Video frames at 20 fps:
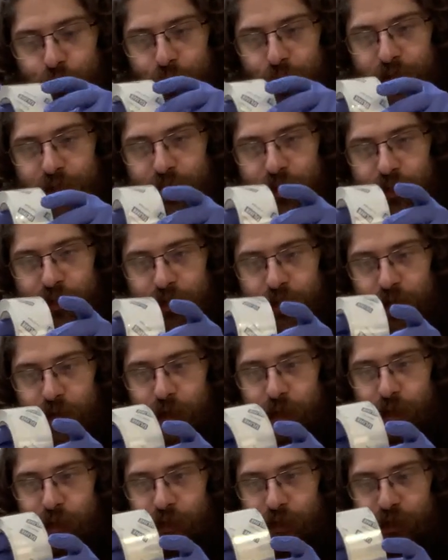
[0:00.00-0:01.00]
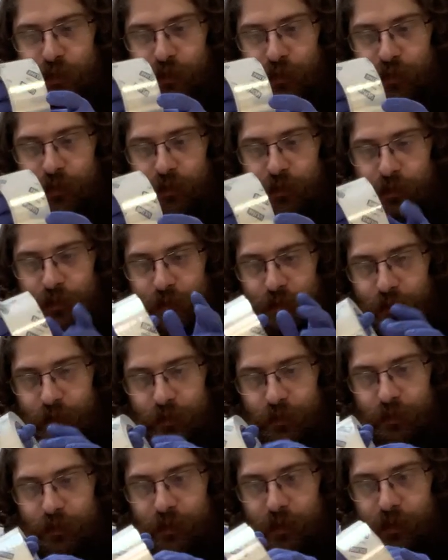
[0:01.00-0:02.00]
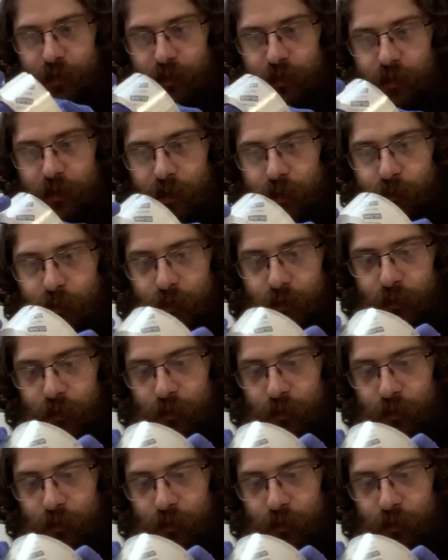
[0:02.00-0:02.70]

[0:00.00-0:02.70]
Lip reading: where it starts. Stinking tape.